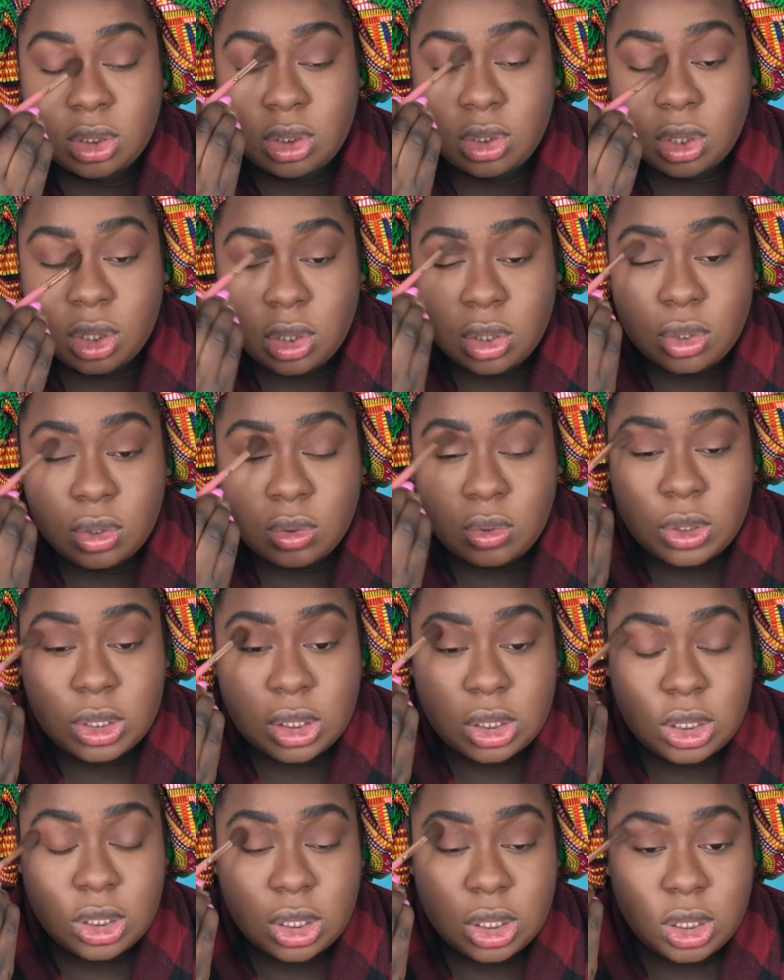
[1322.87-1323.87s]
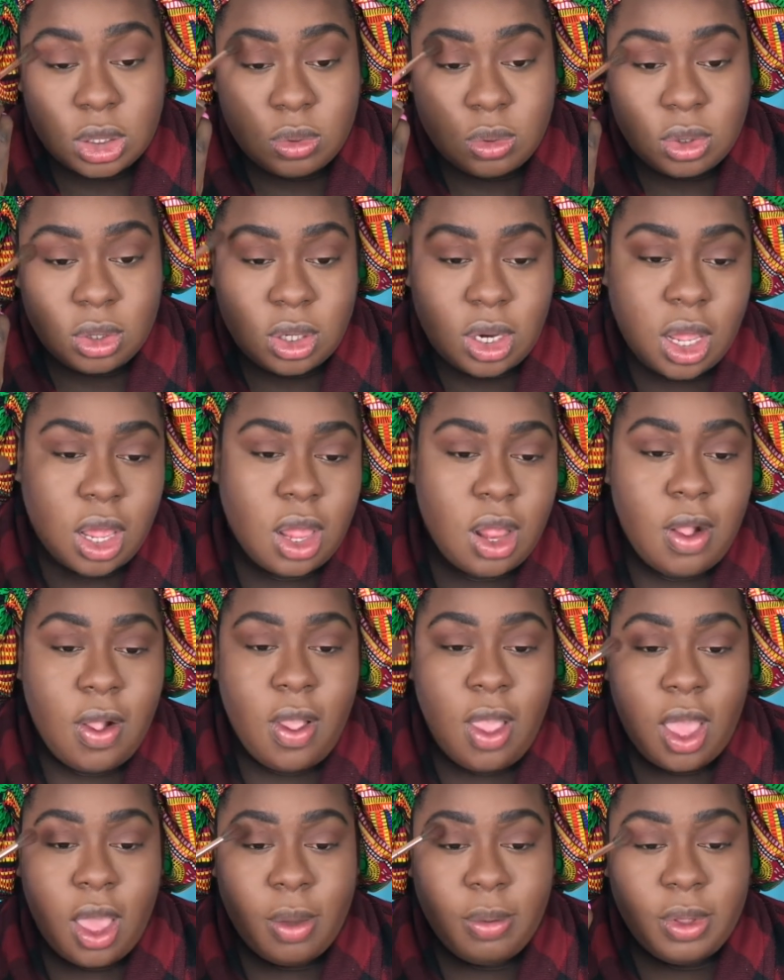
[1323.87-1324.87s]
struggle with it. Well, not,
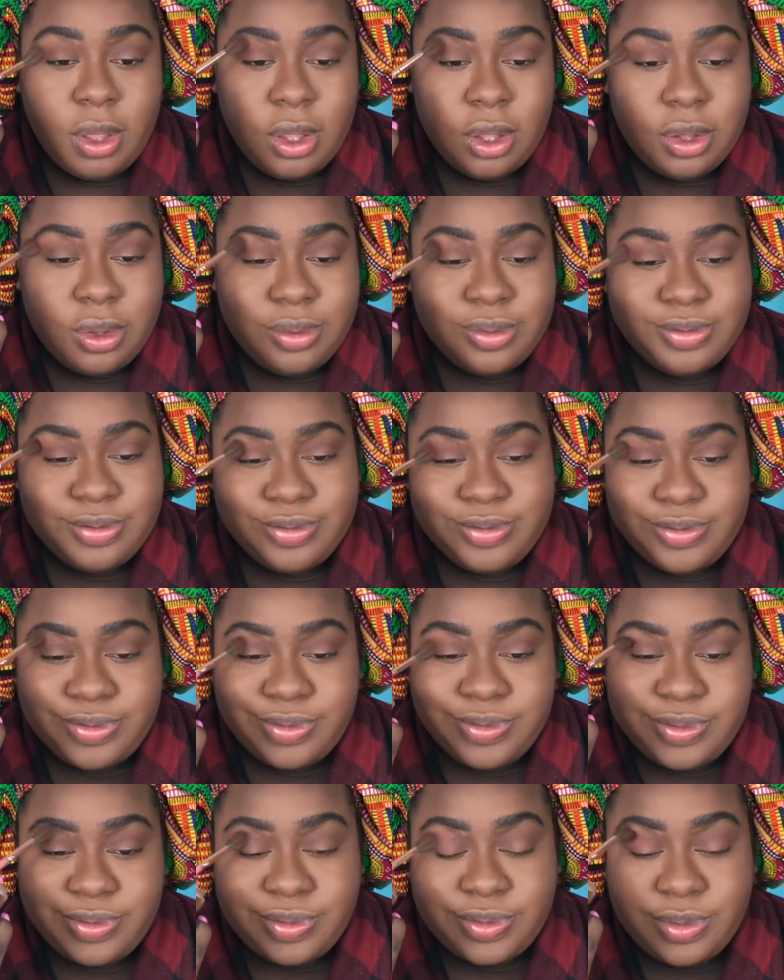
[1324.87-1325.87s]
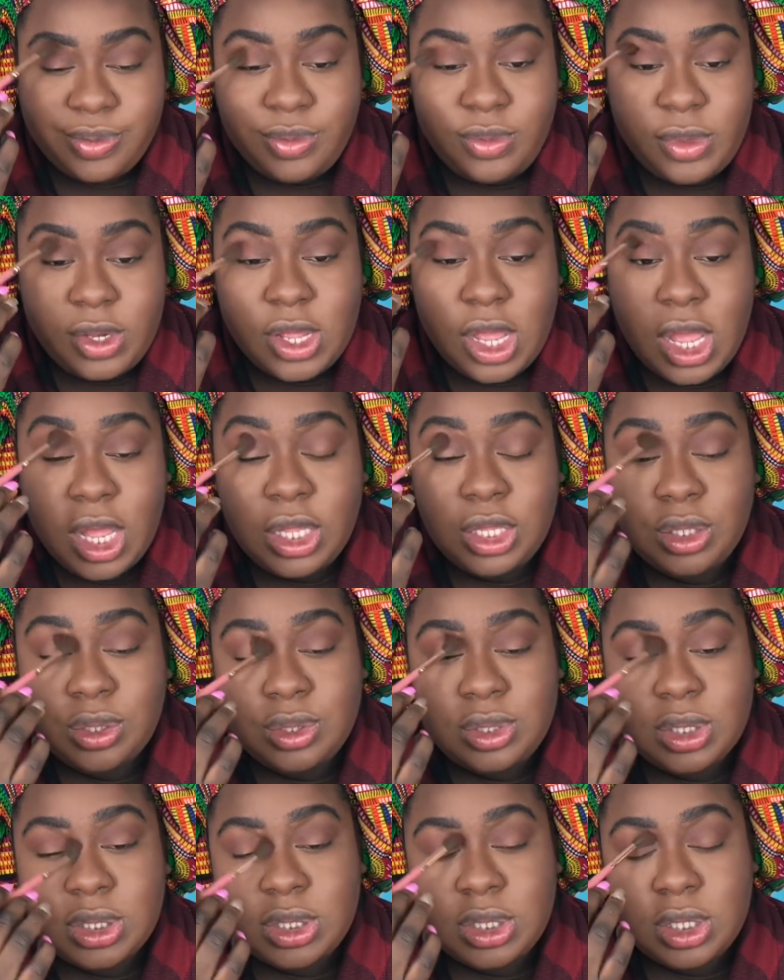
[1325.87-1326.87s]
I mean, I
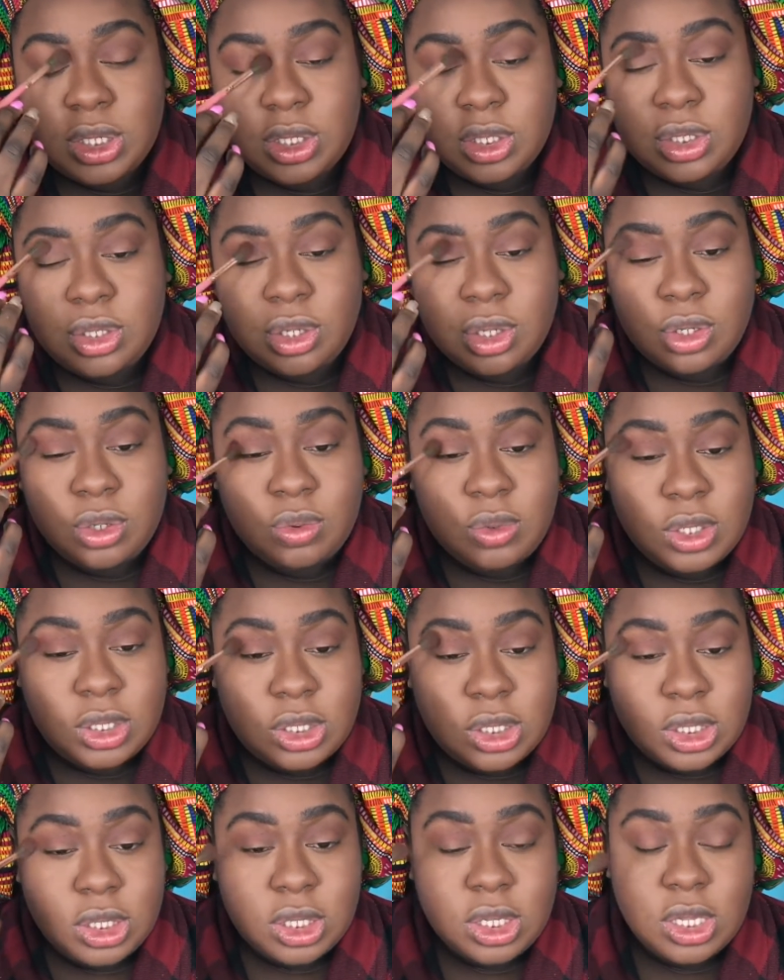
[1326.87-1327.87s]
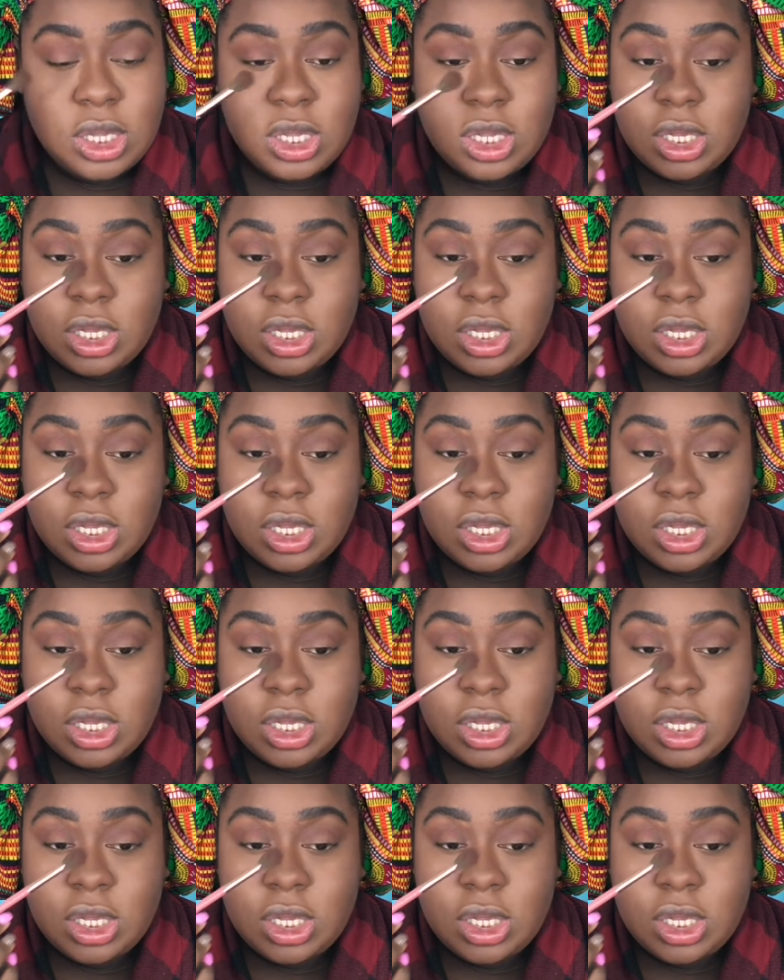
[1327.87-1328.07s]
used to see her struggle with it.